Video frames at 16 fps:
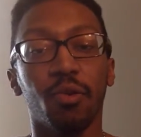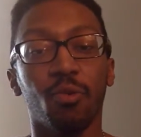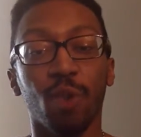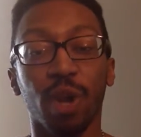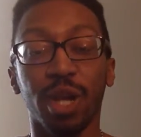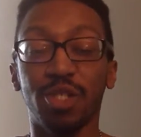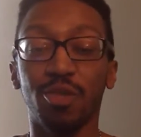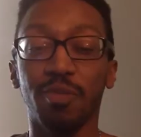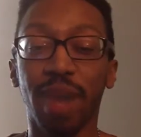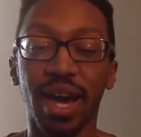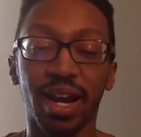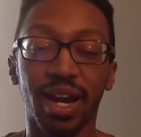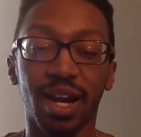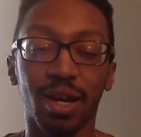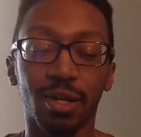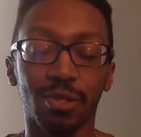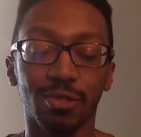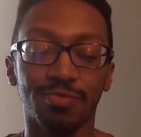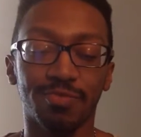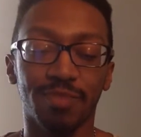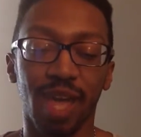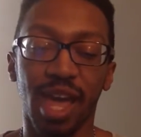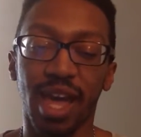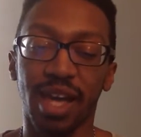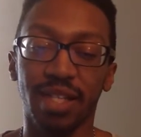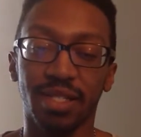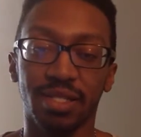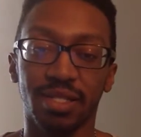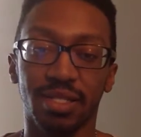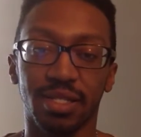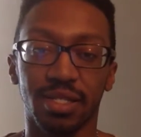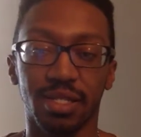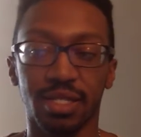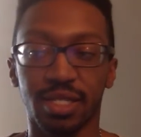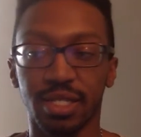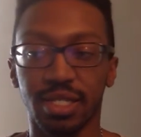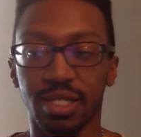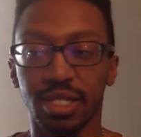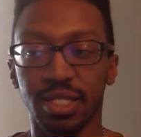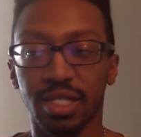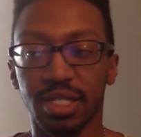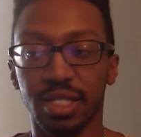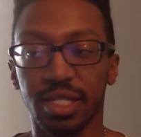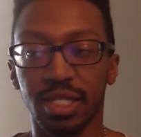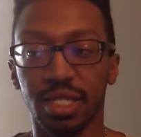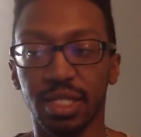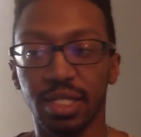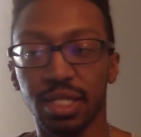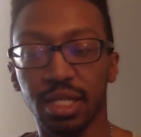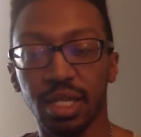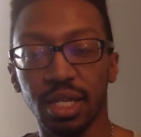Rachel Maddow asked essentially